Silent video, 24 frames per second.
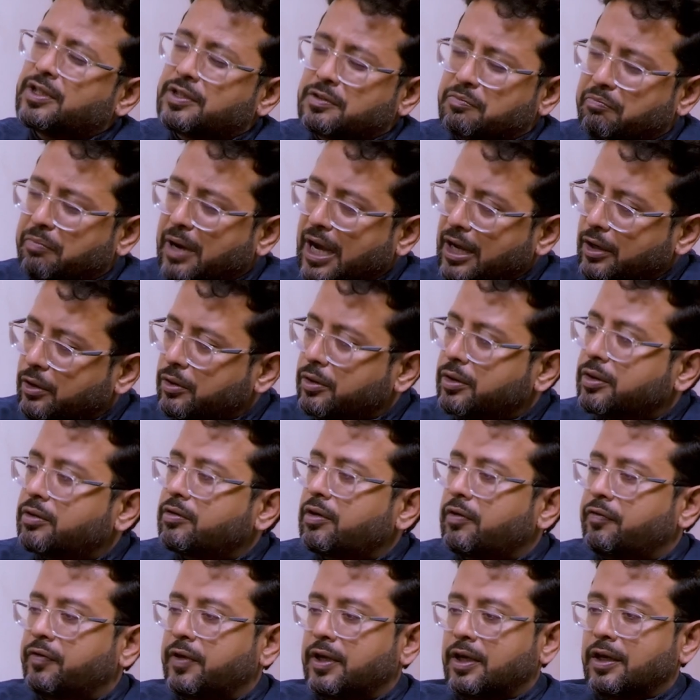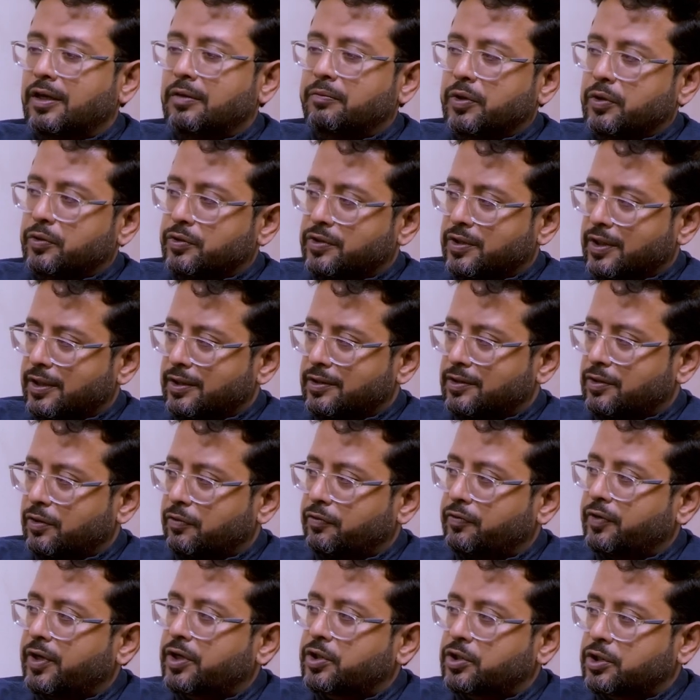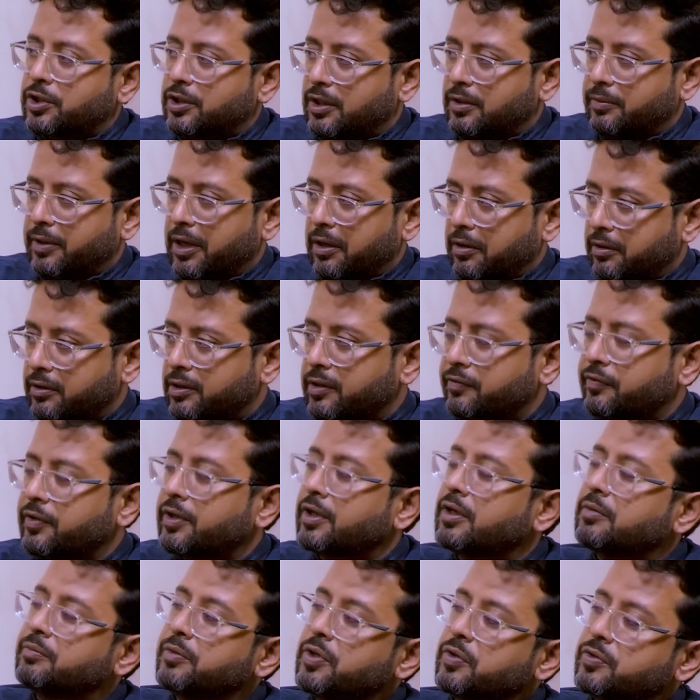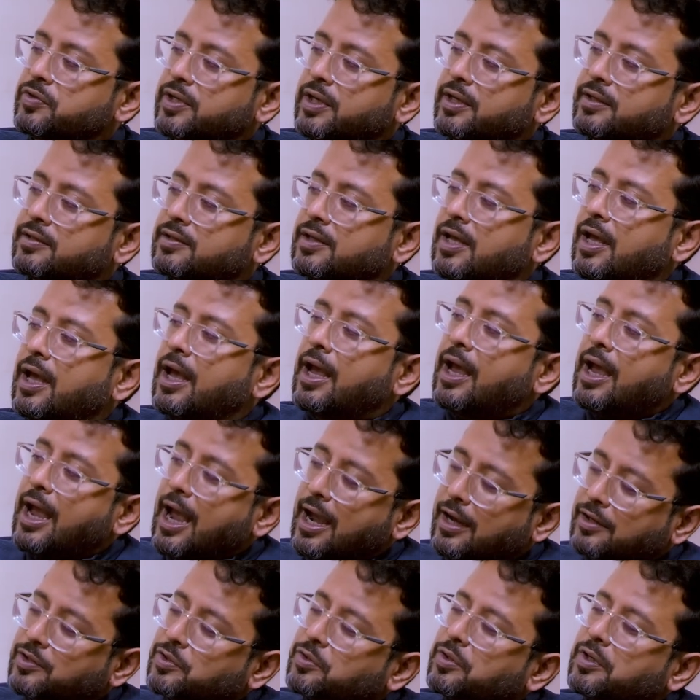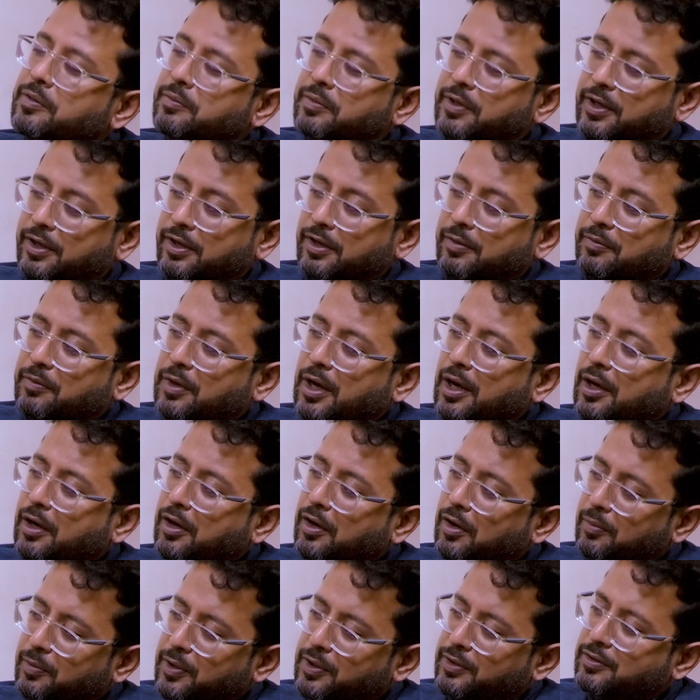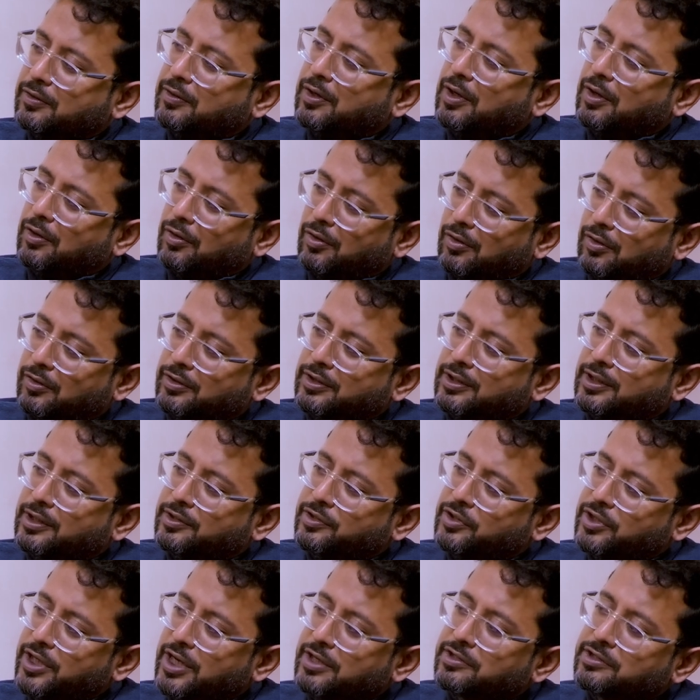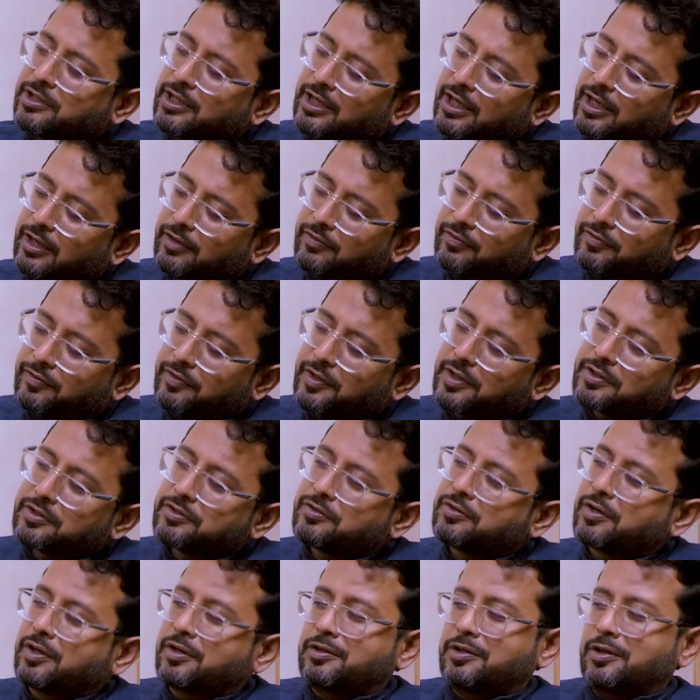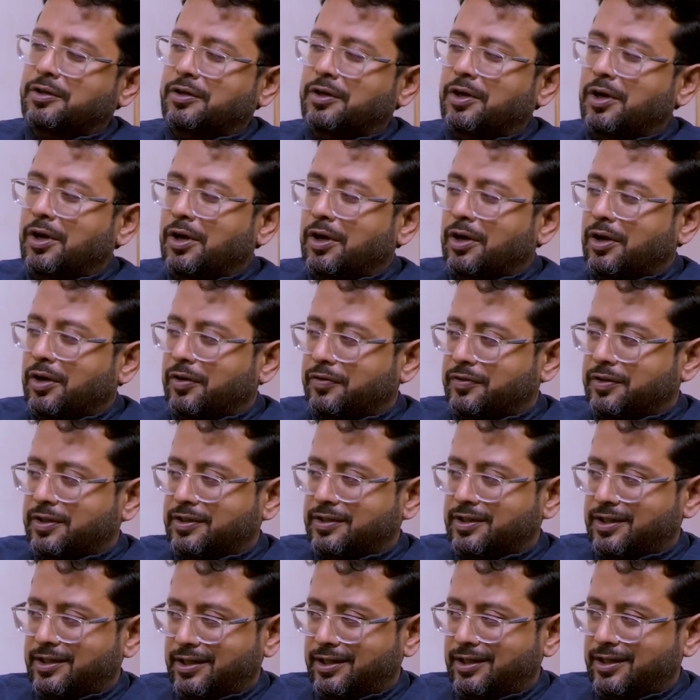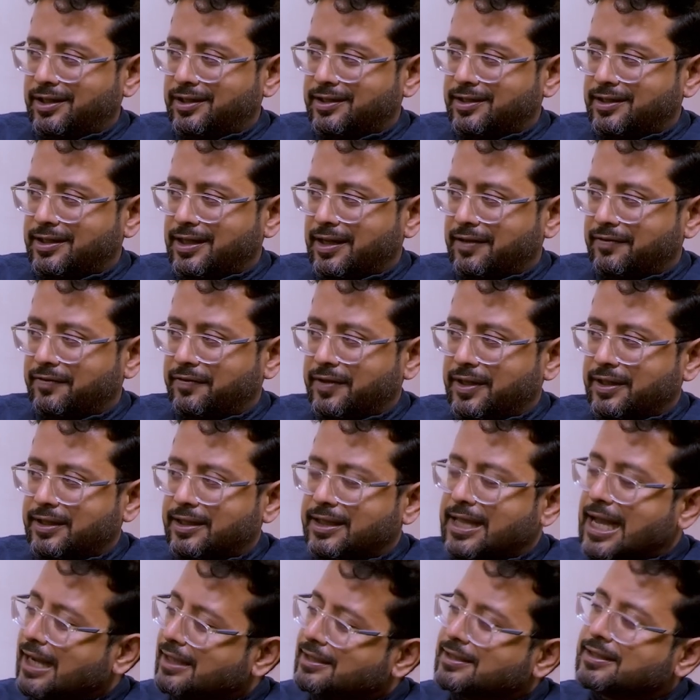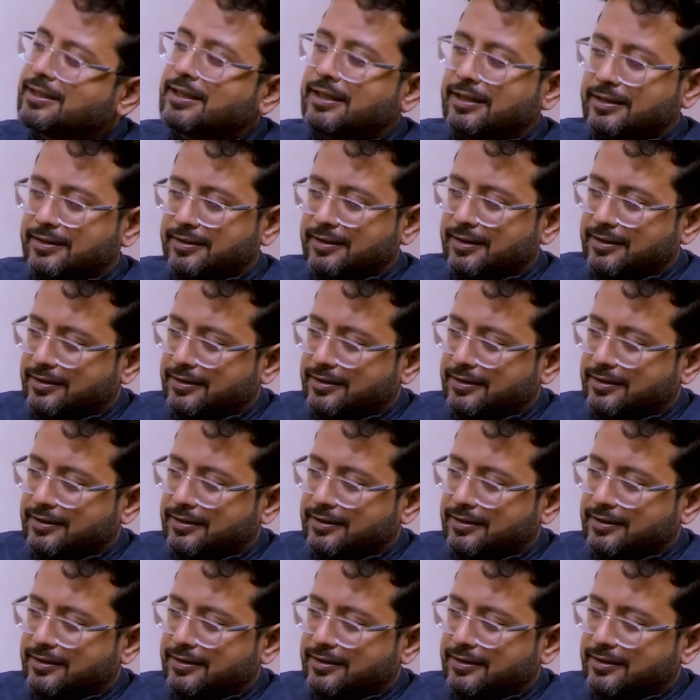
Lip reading: biographical musings or fictional biographical musings actually become a commentary on the changing infrastructure of the city itself. And that is the